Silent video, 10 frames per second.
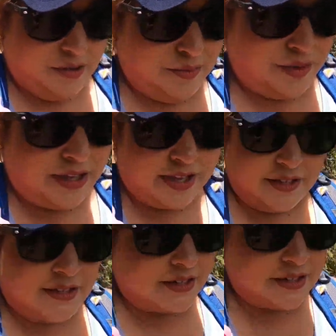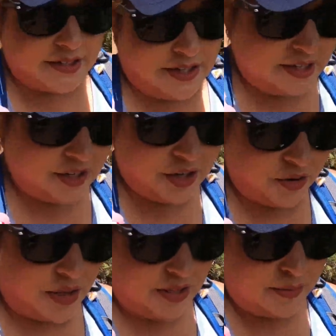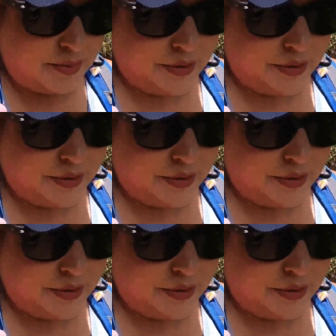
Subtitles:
Because there's, you know, there may